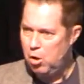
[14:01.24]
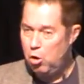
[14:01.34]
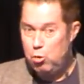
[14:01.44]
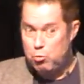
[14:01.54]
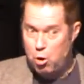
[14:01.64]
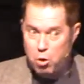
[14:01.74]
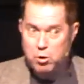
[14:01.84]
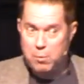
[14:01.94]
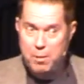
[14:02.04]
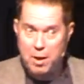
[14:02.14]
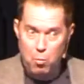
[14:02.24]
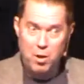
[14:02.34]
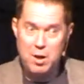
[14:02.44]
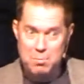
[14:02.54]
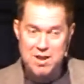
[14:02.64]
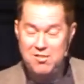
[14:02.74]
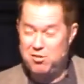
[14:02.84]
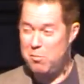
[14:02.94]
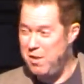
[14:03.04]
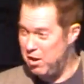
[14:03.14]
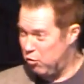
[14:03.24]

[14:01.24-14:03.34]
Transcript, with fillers: who wrote about what it means to be a